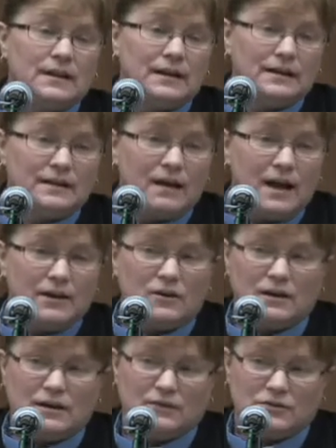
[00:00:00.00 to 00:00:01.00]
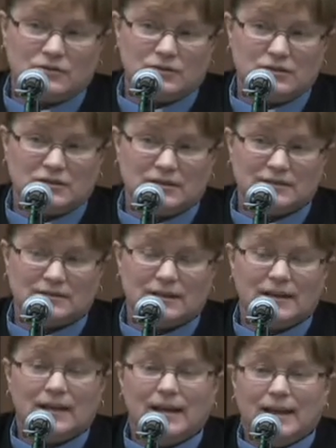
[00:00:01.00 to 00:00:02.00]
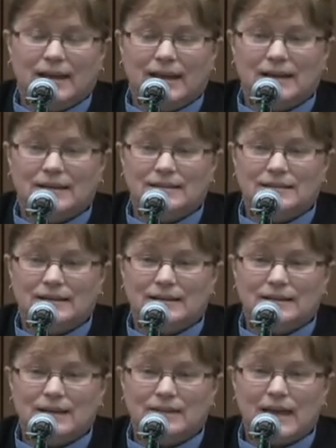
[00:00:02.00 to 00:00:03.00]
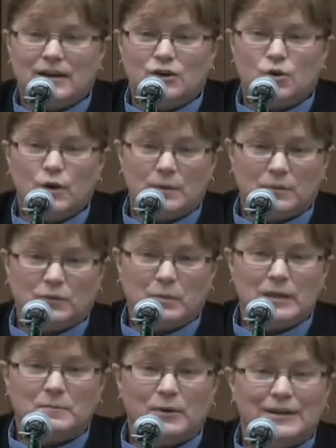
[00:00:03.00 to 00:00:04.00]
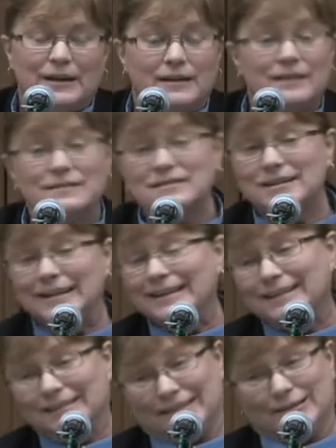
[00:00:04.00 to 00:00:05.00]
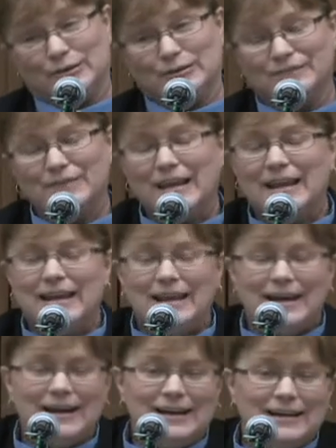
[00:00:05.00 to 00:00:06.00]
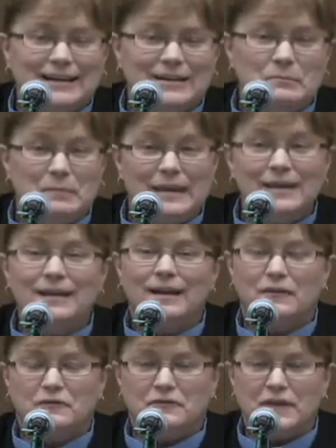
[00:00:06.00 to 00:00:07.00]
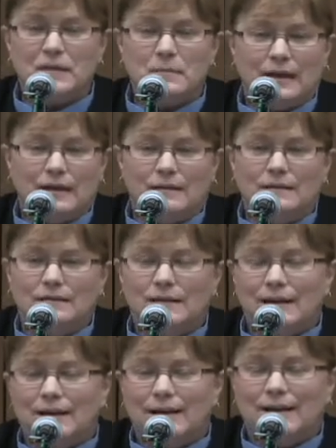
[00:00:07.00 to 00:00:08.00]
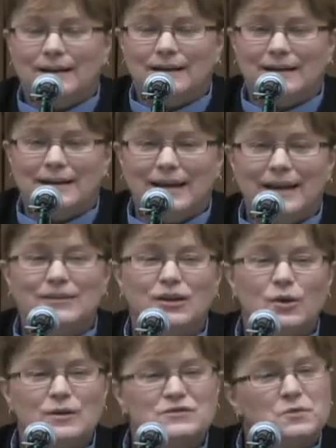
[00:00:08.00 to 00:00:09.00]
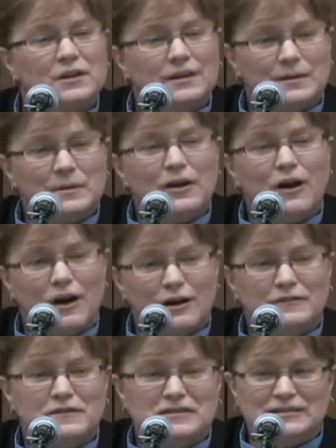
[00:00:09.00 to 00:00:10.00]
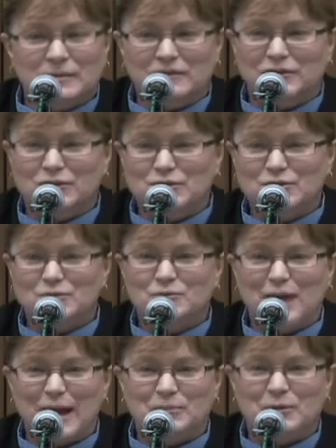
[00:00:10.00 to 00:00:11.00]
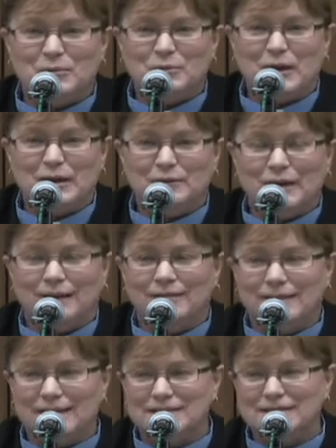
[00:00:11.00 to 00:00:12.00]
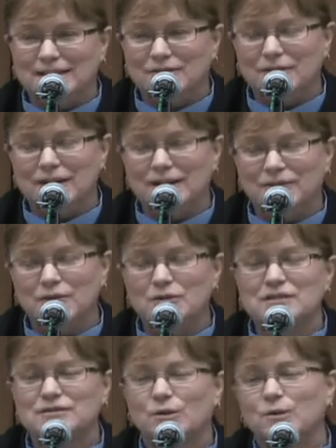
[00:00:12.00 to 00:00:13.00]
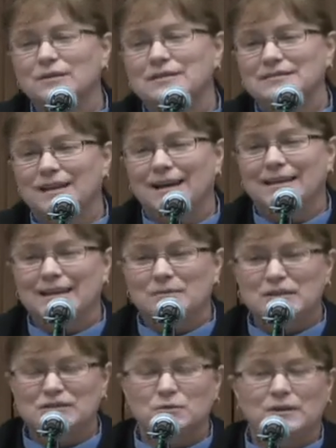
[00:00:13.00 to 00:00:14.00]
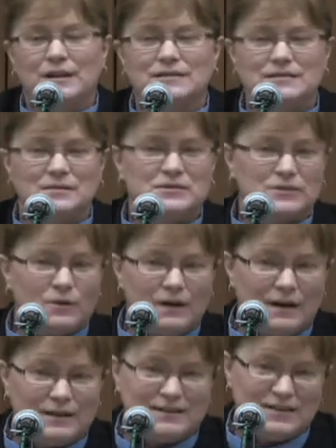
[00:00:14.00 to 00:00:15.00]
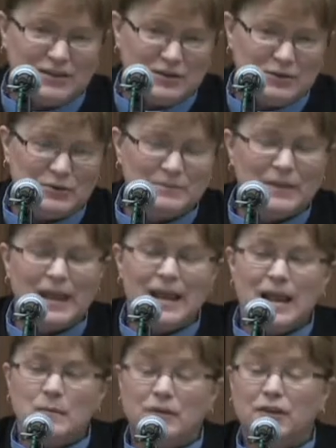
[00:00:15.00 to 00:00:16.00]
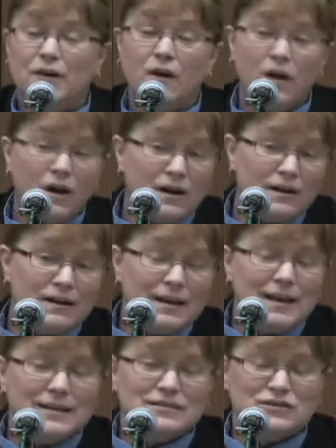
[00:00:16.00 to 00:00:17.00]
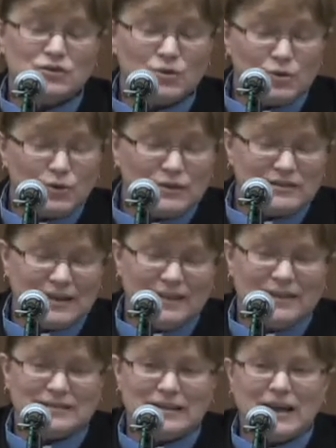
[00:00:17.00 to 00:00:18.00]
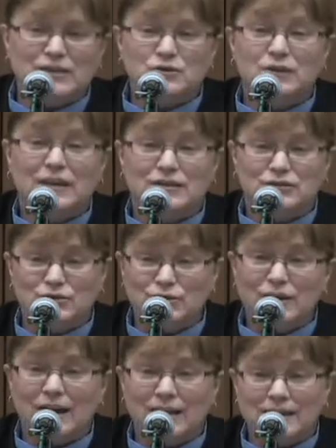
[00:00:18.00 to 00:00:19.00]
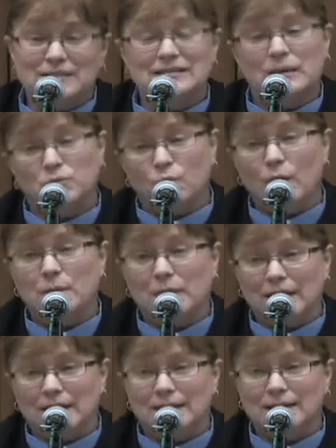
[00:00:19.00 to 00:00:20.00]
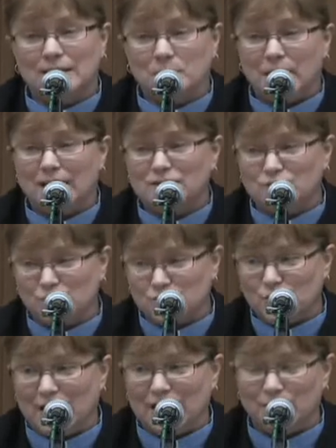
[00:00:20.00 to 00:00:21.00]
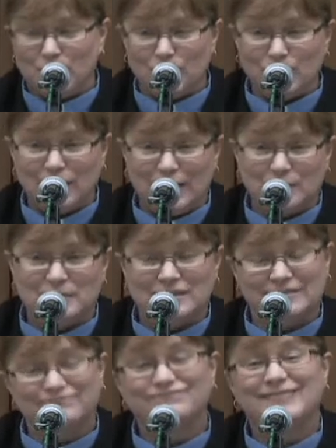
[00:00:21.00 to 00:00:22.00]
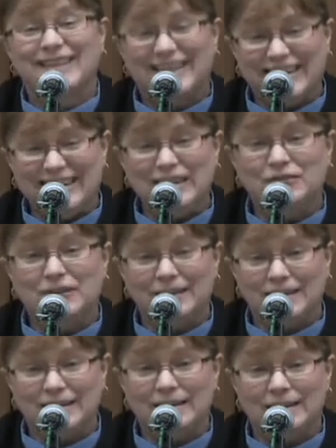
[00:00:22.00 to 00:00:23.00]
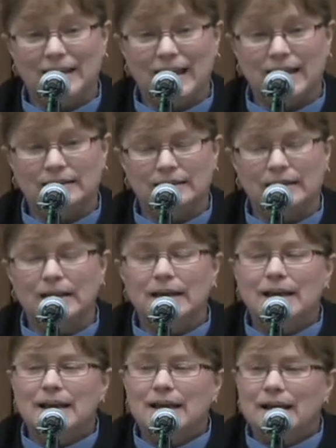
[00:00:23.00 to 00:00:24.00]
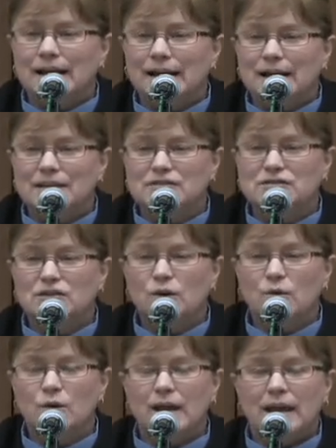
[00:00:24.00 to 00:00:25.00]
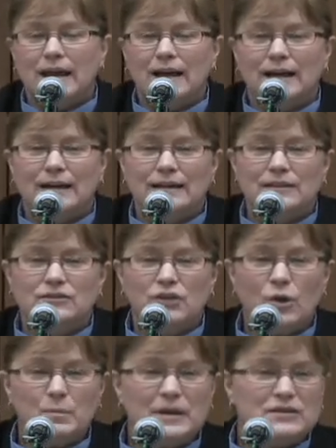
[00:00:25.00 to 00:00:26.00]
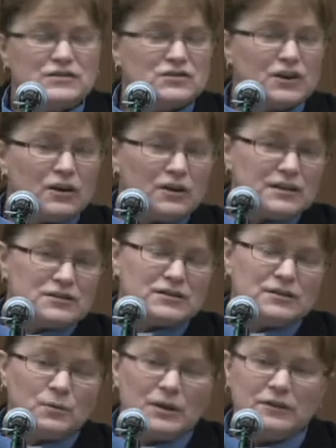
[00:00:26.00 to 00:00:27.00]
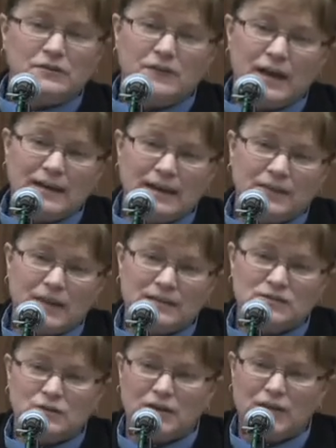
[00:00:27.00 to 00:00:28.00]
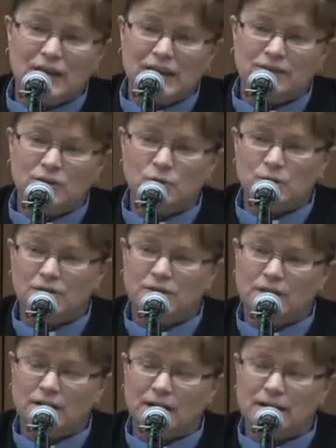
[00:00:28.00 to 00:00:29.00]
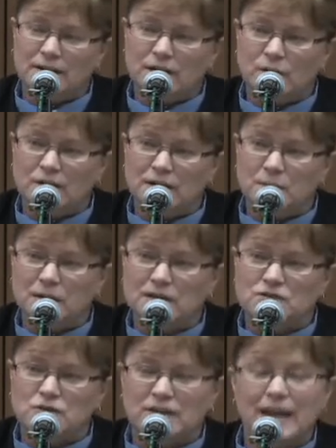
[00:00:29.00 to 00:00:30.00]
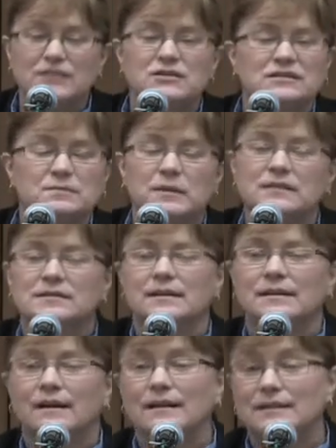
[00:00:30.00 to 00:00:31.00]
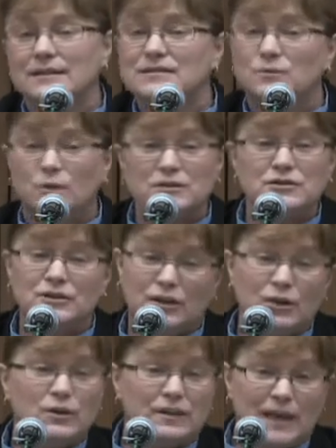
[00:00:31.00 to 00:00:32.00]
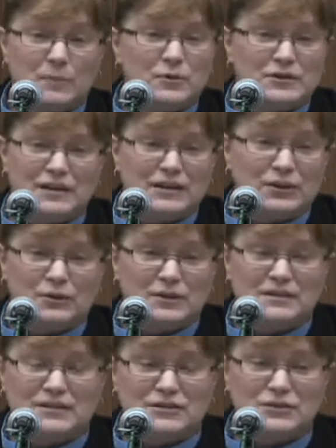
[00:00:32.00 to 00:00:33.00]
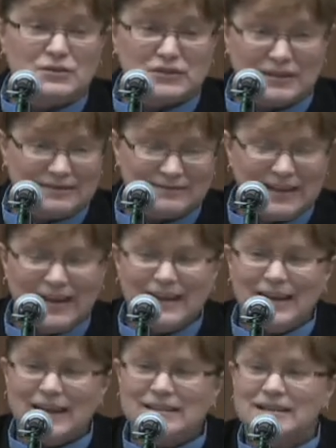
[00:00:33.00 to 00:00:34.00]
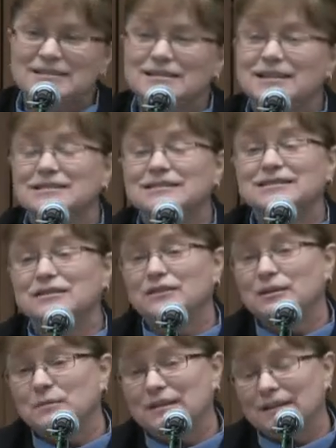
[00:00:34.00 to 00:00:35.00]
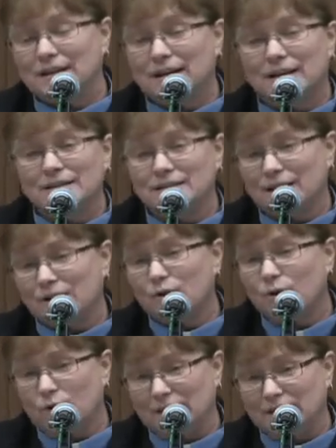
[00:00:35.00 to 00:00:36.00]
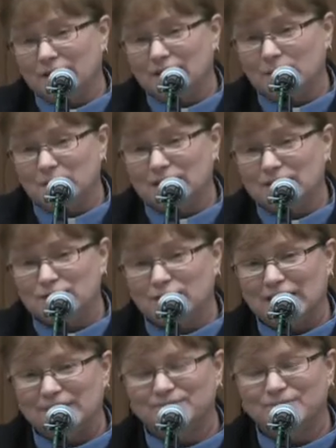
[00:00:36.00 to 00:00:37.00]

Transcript: hierarchy of their churches, and that equips people. Now, here's the deal, though. Being a female, and I know it's really going to be hard for some of you to wrap your brain around this, and if you're as old as I am, this will not seem so odd to you. But there are schools in this country that do not accept women into the pastoral training programs, even yet. So don't be discouraged when you find out that sort of thing. If you would feel led to go into the ministry, that just means that God doesn't want you to go to that particular institution. It doesn't necessarily mean that God's not calling you to the ministry.